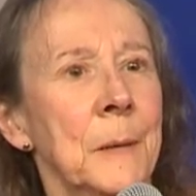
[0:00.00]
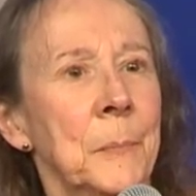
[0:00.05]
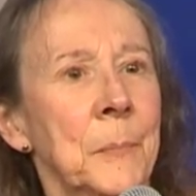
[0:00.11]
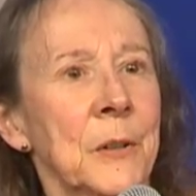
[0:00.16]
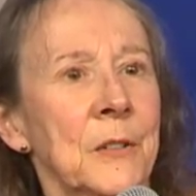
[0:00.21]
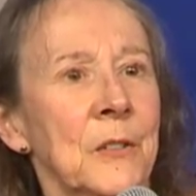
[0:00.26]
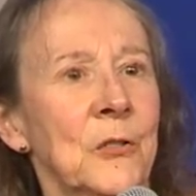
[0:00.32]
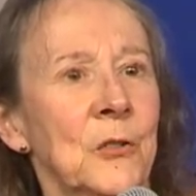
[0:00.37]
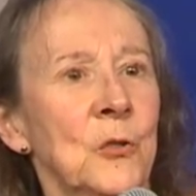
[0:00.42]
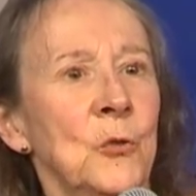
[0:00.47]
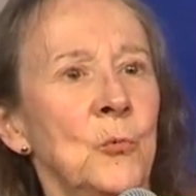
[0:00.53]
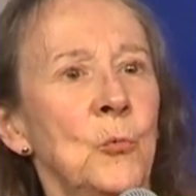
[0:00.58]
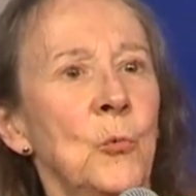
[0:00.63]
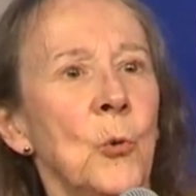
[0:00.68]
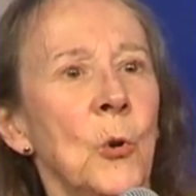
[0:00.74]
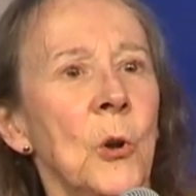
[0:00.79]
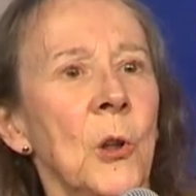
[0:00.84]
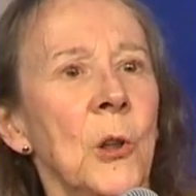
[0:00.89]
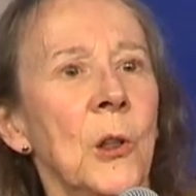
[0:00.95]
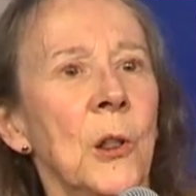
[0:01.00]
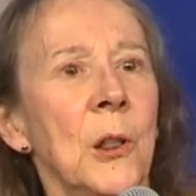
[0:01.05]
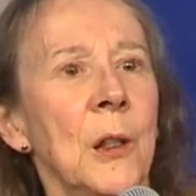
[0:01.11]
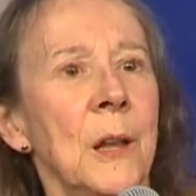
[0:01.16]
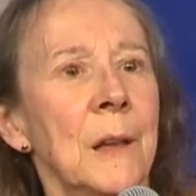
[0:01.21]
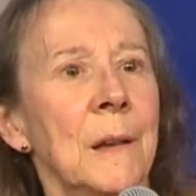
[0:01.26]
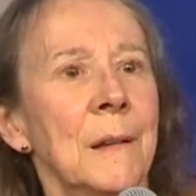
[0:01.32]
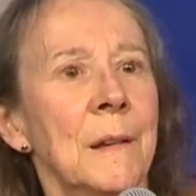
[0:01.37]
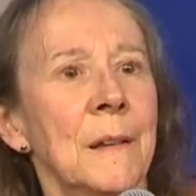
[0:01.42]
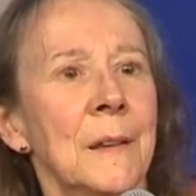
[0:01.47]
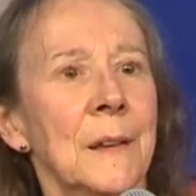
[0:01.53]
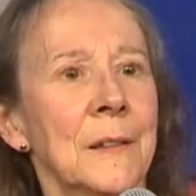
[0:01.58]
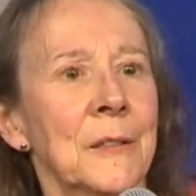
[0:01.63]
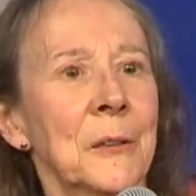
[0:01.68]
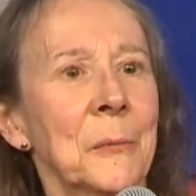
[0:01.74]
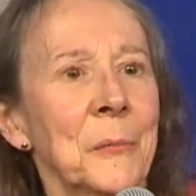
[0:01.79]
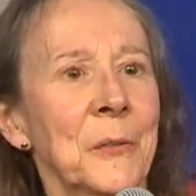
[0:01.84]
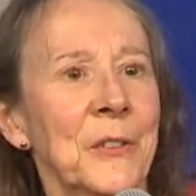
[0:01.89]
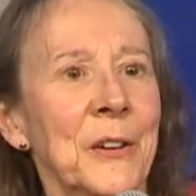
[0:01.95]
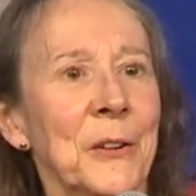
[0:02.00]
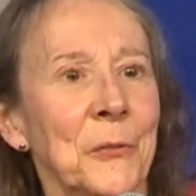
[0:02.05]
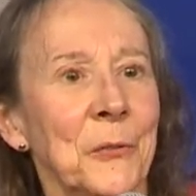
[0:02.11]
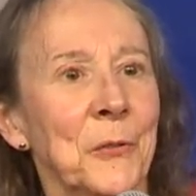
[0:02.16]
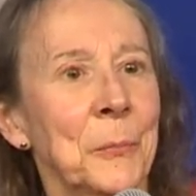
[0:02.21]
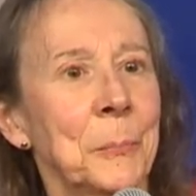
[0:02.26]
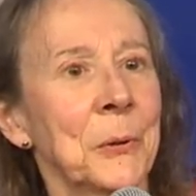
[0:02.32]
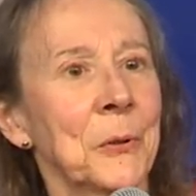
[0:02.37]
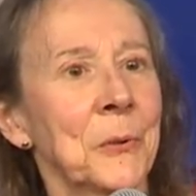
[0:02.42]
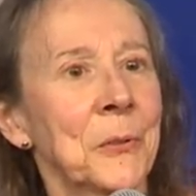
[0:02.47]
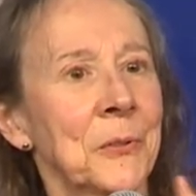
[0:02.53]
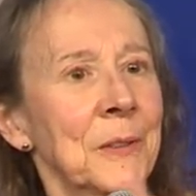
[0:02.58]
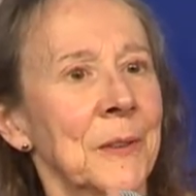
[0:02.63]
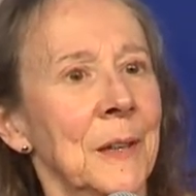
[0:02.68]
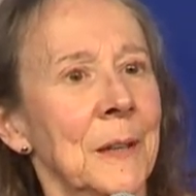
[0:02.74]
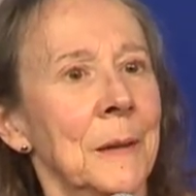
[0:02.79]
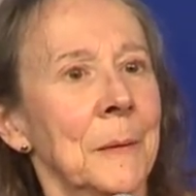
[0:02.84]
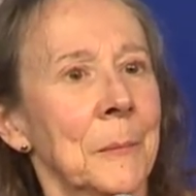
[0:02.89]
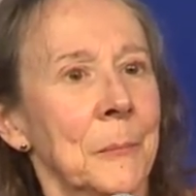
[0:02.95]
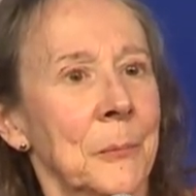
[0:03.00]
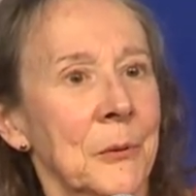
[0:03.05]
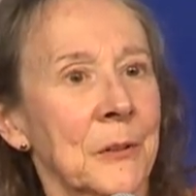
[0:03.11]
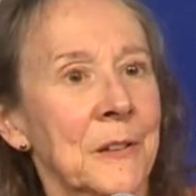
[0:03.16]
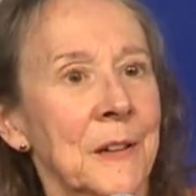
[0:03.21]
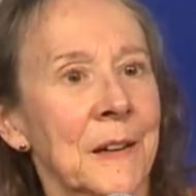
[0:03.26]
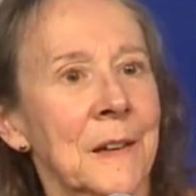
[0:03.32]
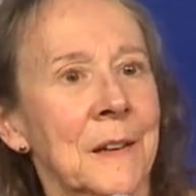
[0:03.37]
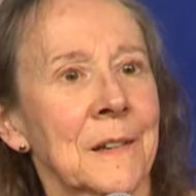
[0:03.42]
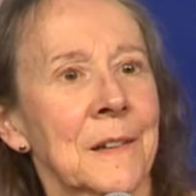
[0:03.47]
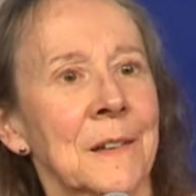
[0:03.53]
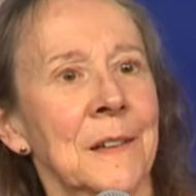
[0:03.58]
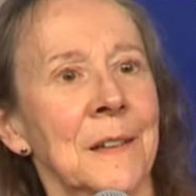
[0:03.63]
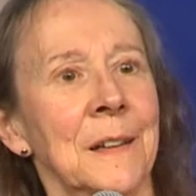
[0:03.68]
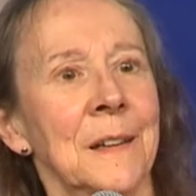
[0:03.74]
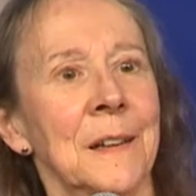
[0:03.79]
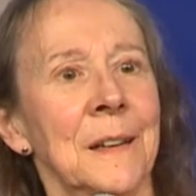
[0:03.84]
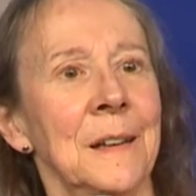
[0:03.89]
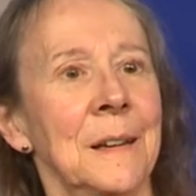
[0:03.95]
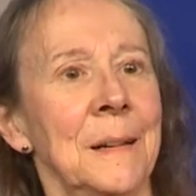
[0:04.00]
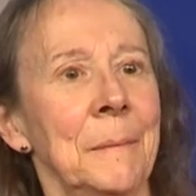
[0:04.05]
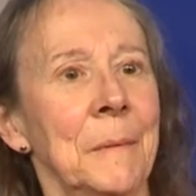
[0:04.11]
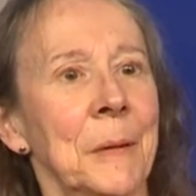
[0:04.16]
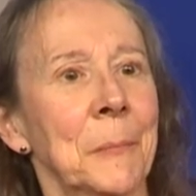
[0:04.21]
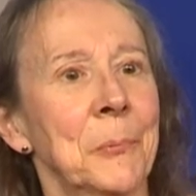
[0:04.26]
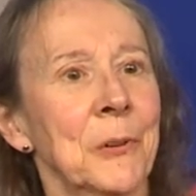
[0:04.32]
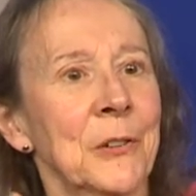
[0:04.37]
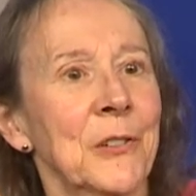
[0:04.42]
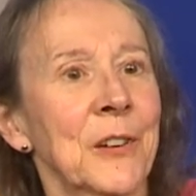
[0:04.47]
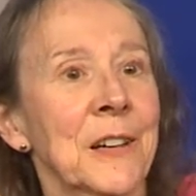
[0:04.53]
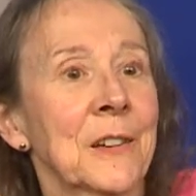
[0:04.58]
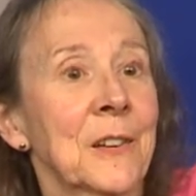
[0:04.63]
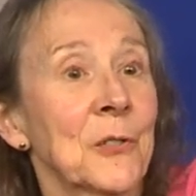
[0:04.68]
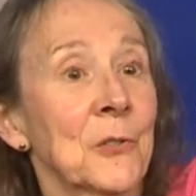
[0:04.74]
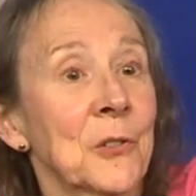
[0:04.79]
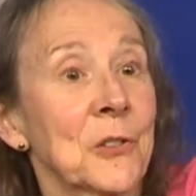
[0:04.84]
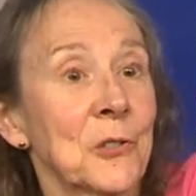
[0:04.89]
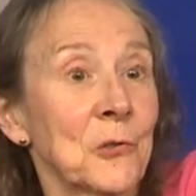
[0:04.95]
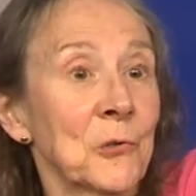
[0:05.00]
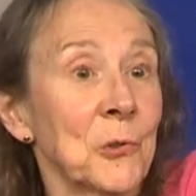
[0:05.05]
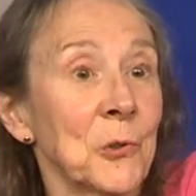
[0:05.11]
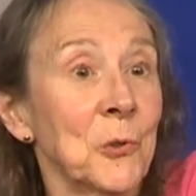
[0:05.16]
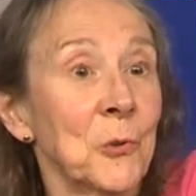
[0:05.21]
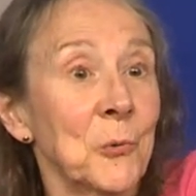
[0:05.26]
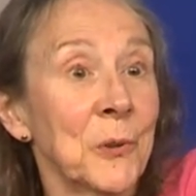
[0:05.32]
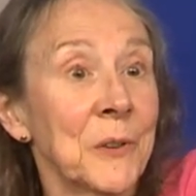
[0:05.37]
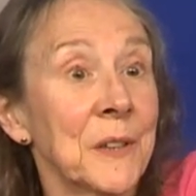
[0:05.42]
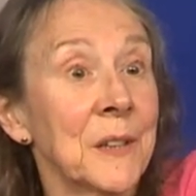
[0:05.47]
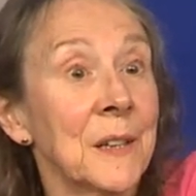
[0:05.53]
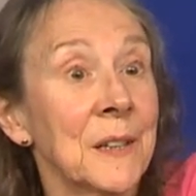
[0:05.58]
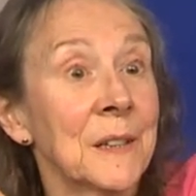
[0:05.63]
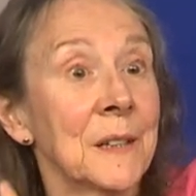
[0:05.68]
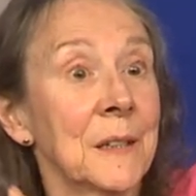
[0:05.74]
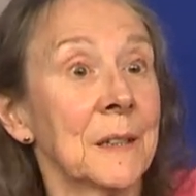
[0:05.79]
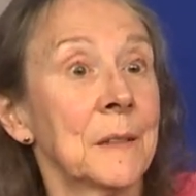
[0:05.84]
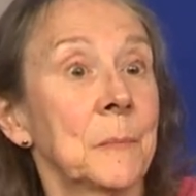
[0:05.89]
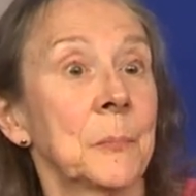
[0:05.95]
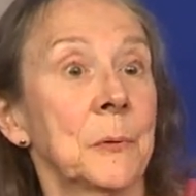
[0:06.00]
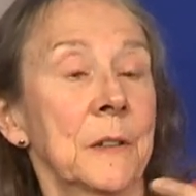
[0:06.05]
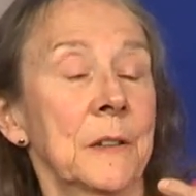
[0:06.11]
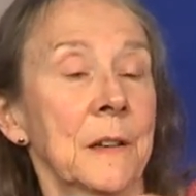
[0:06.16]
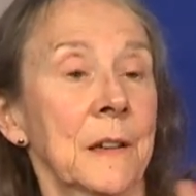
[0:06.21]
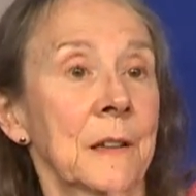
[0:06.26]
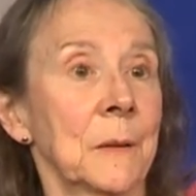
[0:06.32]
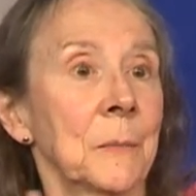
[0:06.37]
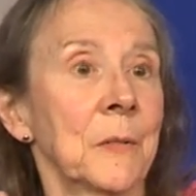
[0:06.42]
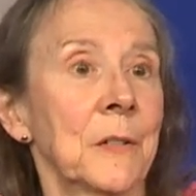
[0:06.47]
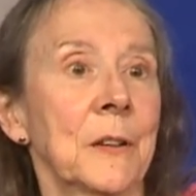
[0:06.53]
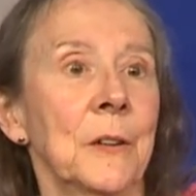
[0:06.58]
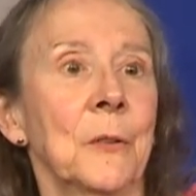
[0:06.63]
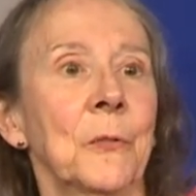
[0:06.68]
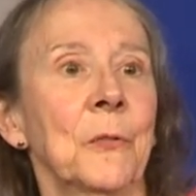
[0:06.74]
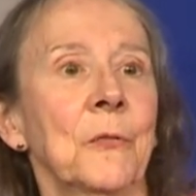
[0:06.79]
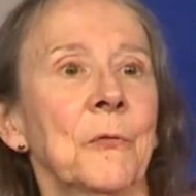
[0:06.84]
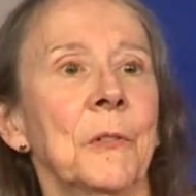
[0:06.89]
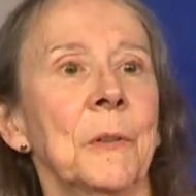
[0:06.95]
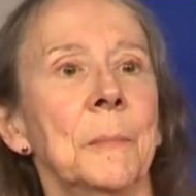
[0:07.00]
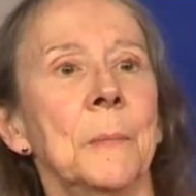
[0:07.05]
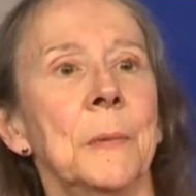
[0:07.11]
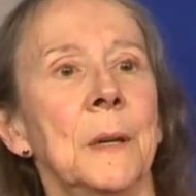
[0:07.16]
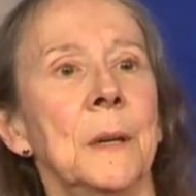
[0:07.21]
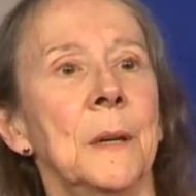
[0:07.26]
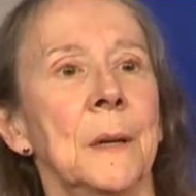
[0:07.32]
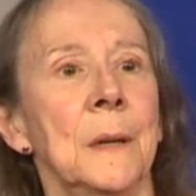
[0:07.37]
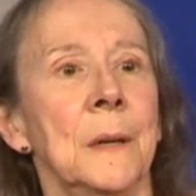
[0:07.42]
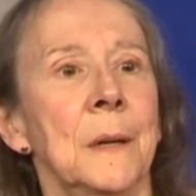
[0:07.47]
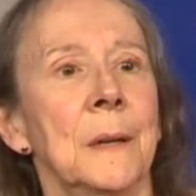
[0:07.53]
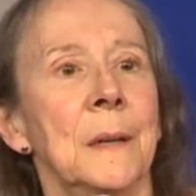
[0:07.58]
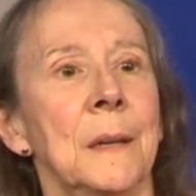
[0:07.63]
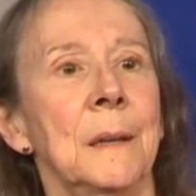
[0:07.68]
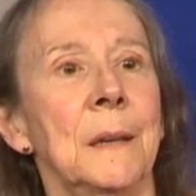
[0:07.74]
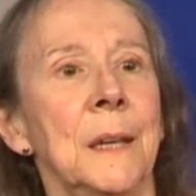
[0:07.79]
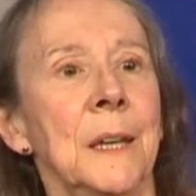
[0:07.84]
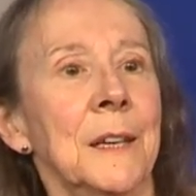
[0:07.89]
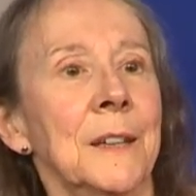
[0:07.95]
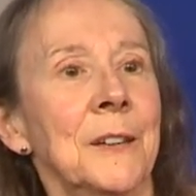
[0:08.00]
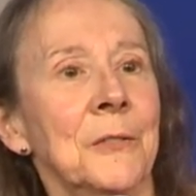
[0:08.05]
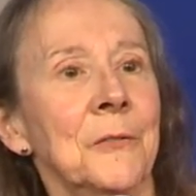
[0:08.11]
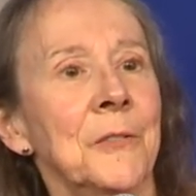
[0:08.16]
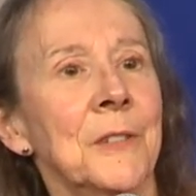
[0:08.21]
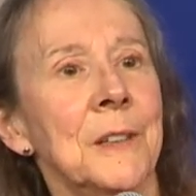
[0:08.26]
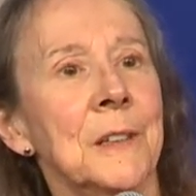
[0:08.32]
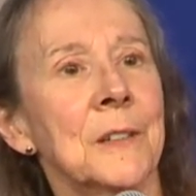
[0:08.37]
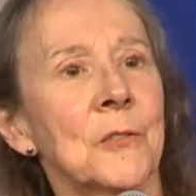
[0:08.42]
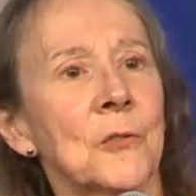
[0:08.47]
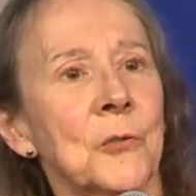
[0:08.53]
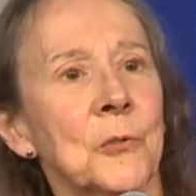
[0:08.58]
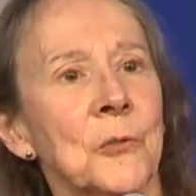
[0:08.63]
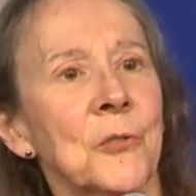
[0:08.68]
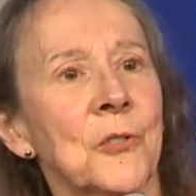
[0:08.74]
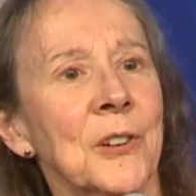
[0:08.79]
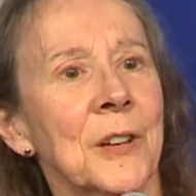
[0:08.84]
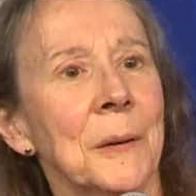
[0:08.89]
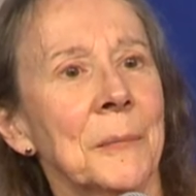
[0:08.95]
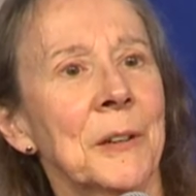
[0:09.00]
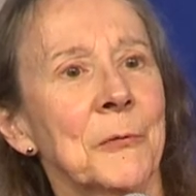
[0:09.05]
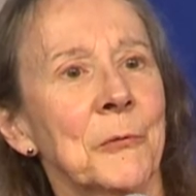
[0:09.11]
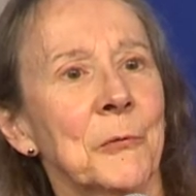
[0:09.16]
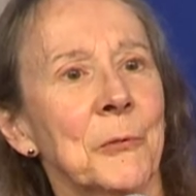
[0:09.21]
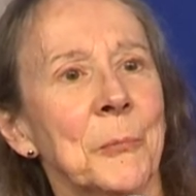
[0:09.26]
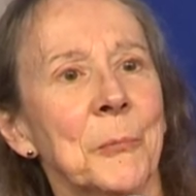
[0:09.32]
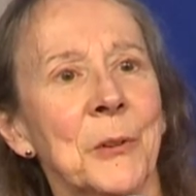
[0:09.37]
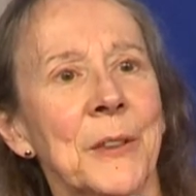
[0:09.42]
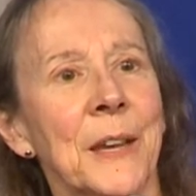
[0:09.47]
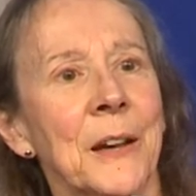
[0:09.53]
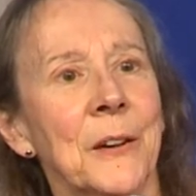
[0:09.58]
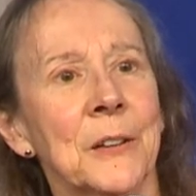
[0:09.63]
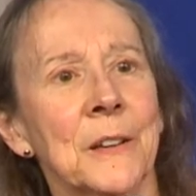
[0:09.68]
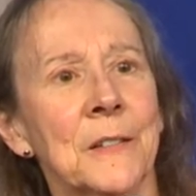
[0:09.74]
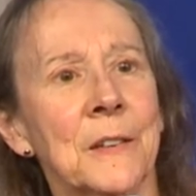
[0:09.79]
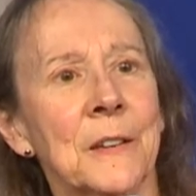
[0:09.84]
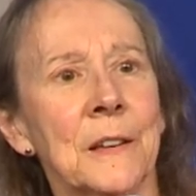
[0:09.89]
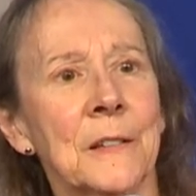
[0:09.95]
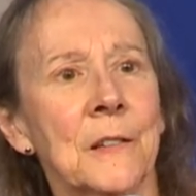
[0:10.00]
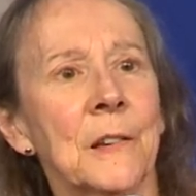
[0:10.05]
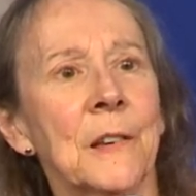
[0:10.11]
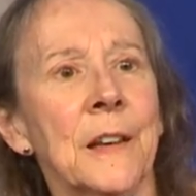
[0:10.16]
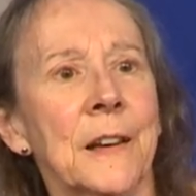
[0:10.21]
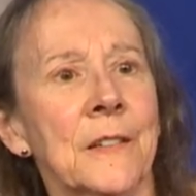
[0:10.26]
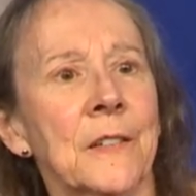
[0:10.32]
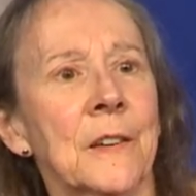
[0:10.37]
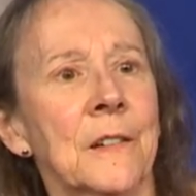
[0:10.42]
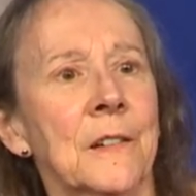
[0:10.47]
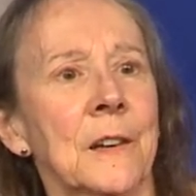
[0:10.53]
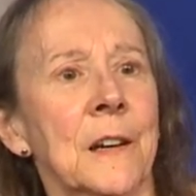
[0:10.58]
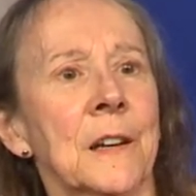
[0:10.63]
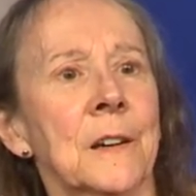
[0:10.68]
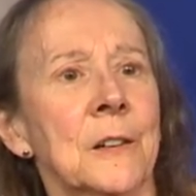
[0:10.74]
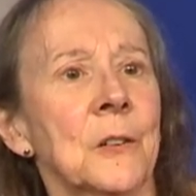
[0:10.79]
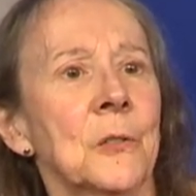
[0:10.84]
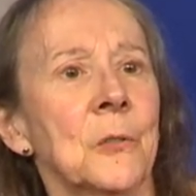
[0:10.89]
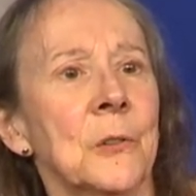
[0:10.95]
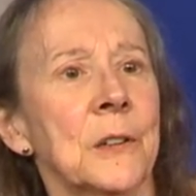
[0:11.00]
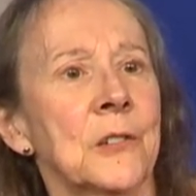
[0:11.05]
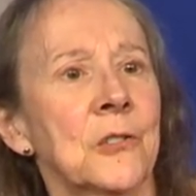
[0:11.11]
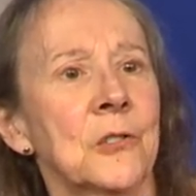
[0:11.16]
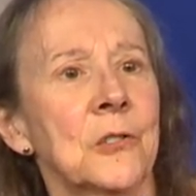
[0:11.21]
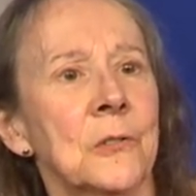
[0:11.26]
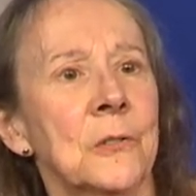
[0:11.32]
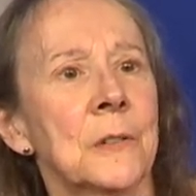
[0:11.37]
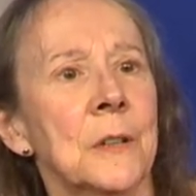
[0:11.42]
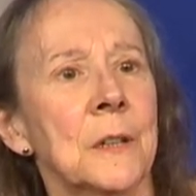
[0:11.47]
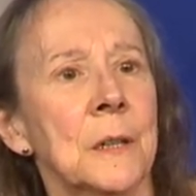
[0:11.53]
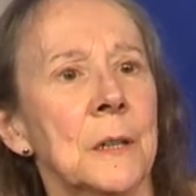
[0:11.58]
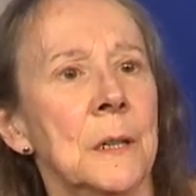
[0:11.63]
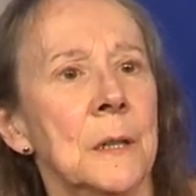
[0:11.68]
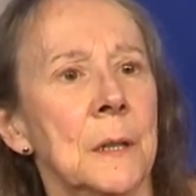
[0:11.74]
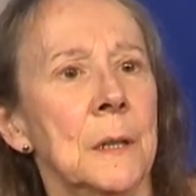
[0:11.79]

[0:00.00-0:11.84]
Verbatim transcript: but to wall themselves, both protect protect their control within and protect themselves from inconvenient truths coming from without. It's, it's less a technical issue than,